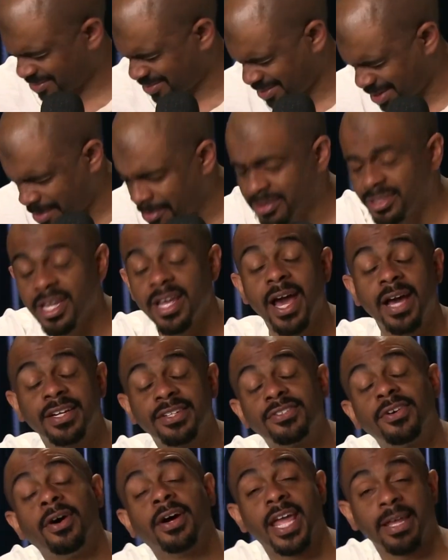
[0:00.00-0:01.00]
I'm gonna tell you how
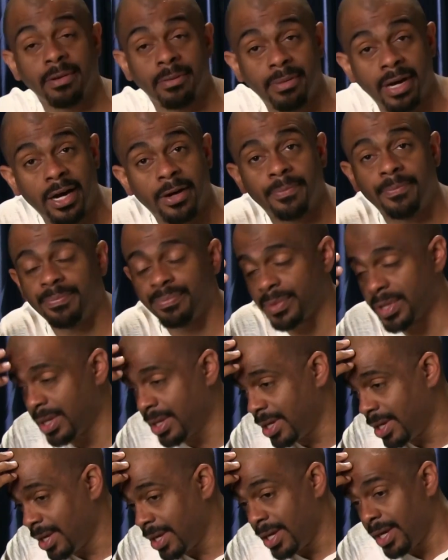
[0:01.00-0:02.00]
this all came about.
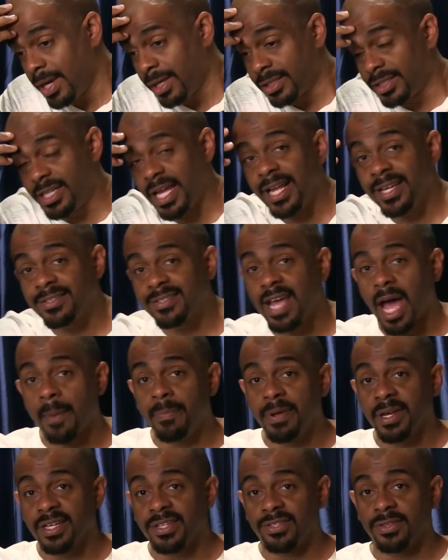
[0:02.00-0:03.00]
Today's
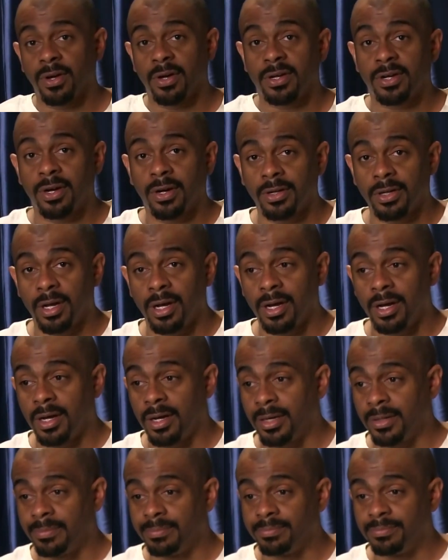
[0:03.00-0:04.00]
topic is on
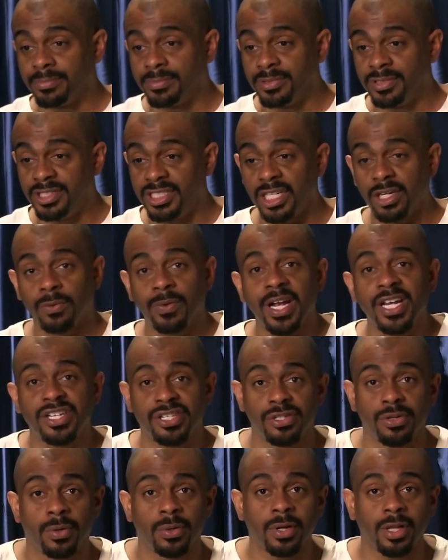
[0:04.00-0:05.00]

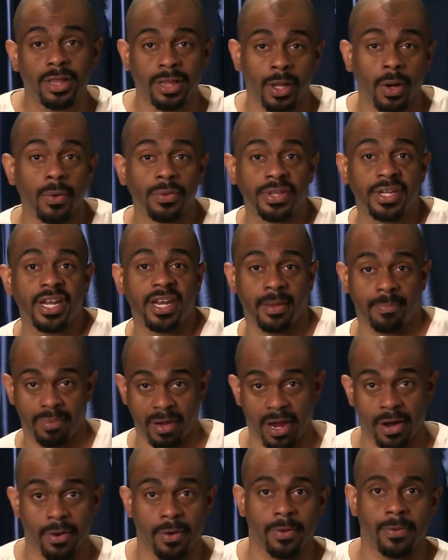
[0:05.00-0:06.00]
generational clothing and
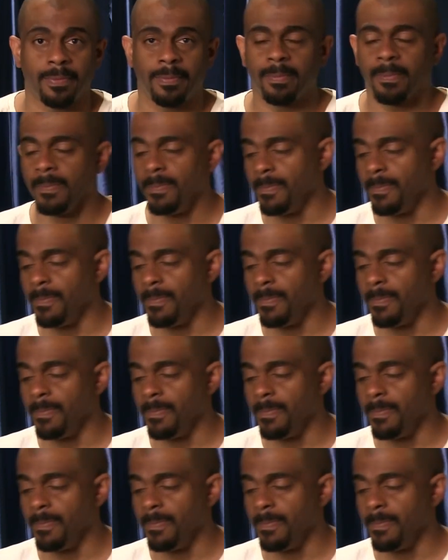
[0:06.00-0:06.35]
apparel.